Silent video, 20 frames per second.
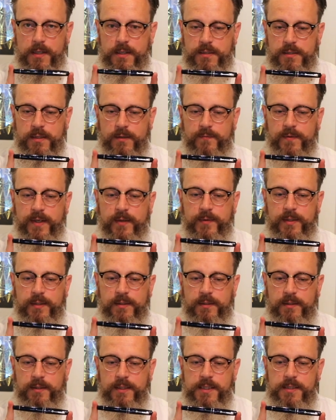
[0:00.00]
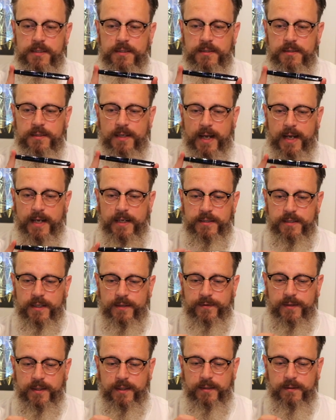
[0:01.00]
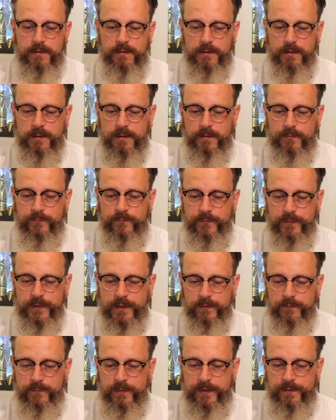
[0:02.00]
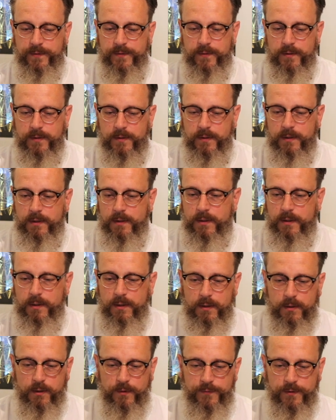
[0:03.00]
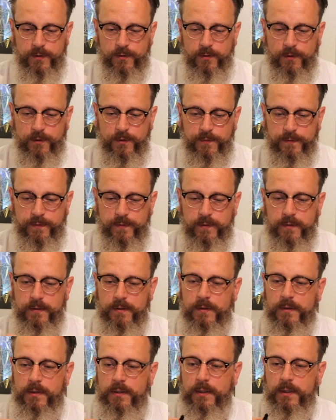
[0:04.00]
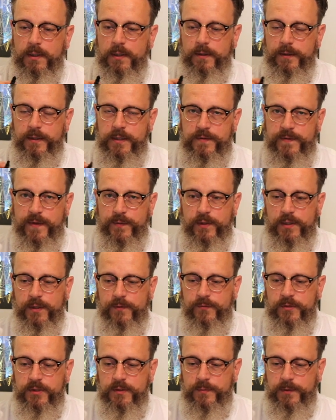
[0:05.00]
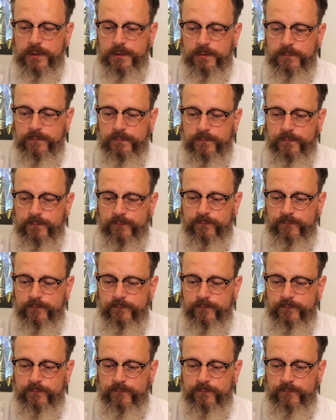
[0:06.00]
So very decent size. I think the, the width of the girth is very comfortable.